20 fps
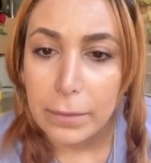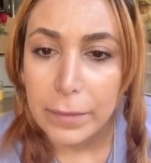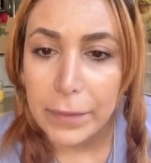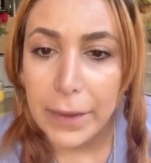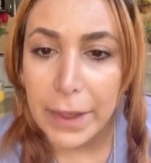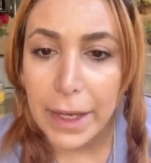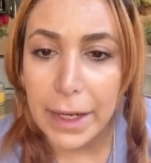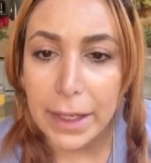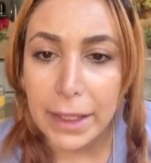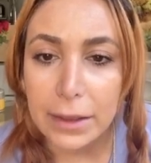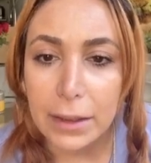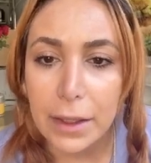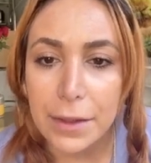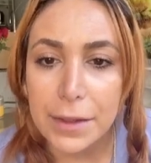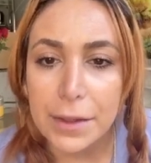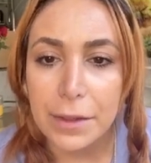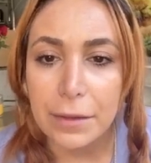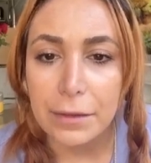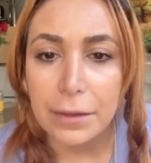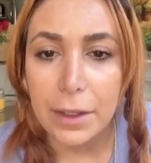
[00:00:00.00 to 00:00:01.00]
Getting
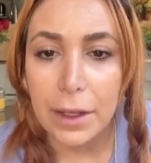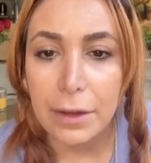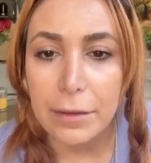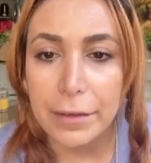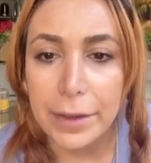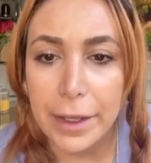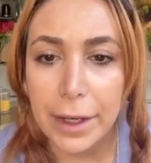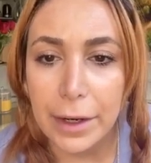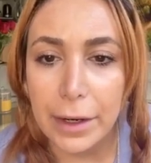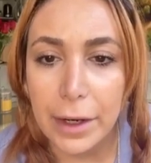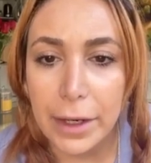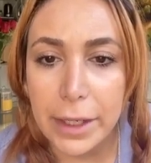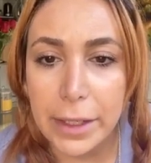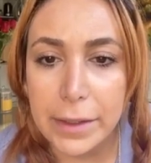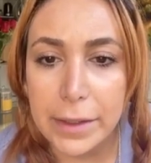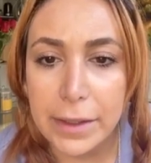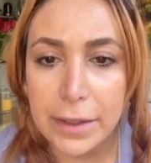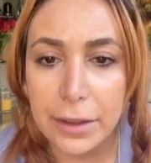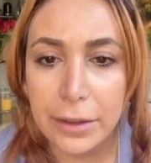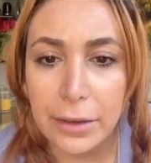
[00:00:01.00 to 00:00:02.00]
lots of love here on
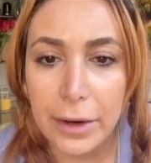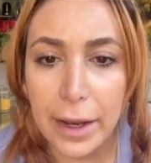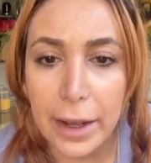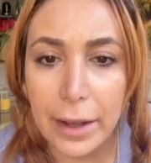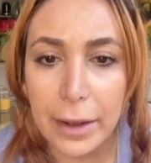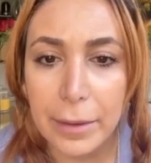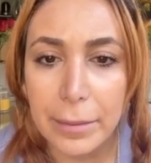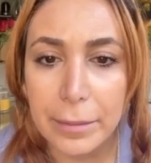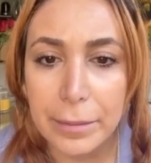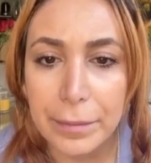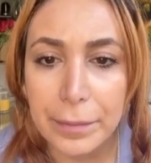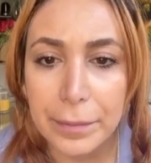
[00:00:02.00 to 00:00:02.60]
Instagram.